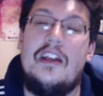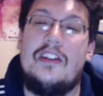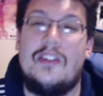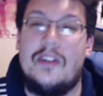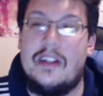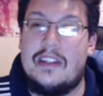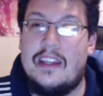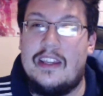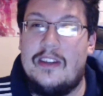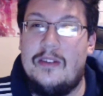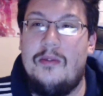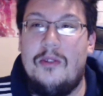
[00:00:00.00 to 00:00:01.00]
So it's like
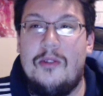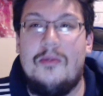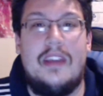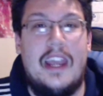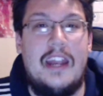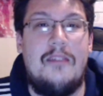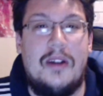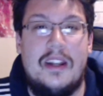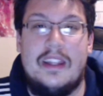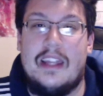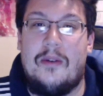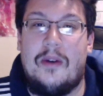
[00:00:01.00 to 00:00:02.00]
you gain money
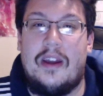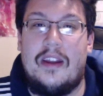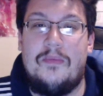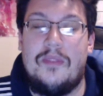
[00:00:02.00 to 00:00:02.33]
that way.